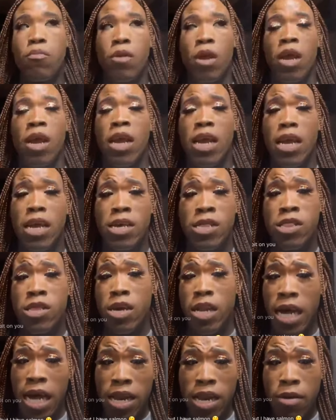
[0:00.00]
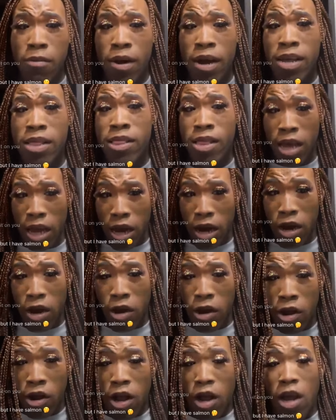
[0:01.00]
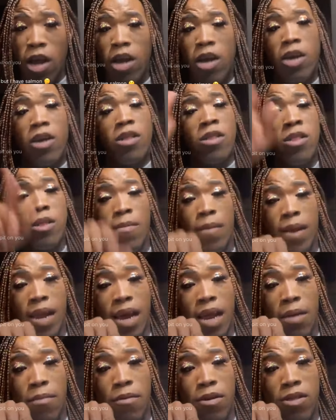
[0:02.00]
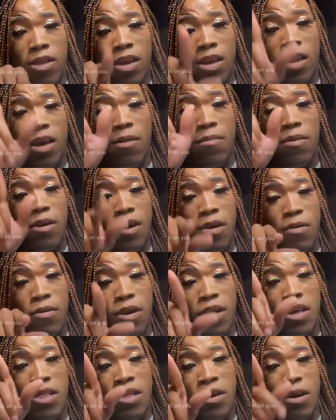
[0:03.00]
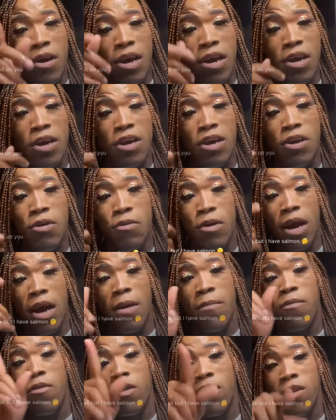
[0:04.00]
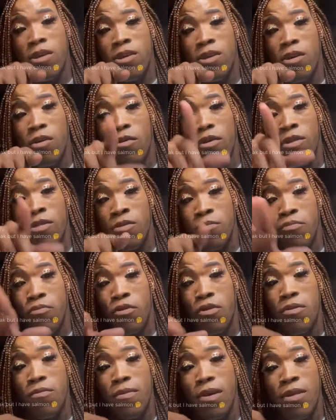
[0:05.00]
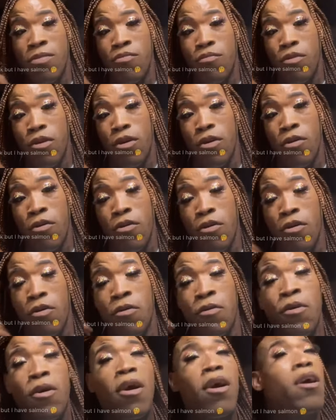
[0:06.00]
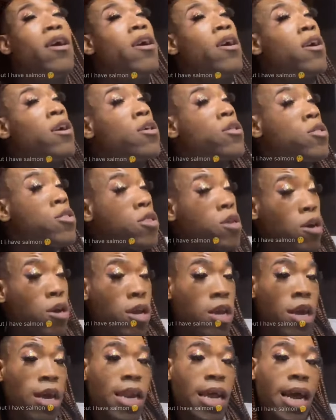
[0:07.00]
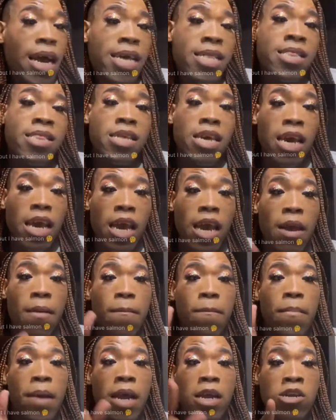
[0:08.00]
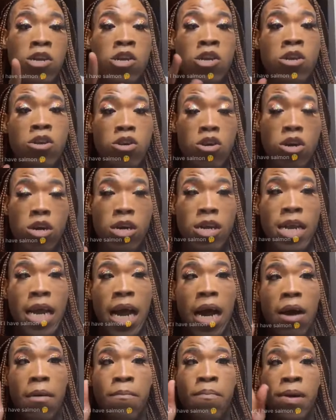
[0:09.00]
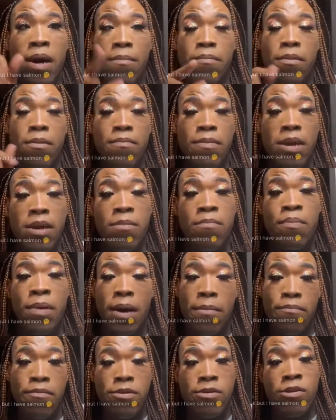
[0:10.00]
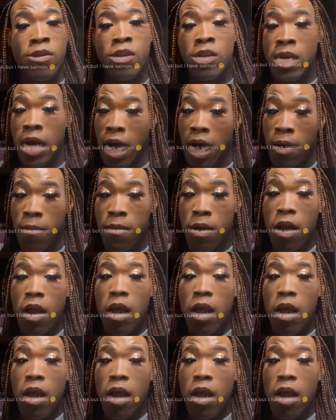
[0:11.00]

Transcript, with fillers: and so like that right there. Somebody got a birthday there, but give away. It's okay, cause get I'm gonna go and support them as well, girl. So yeah, like I said, make sure y'all pop up in pop up shop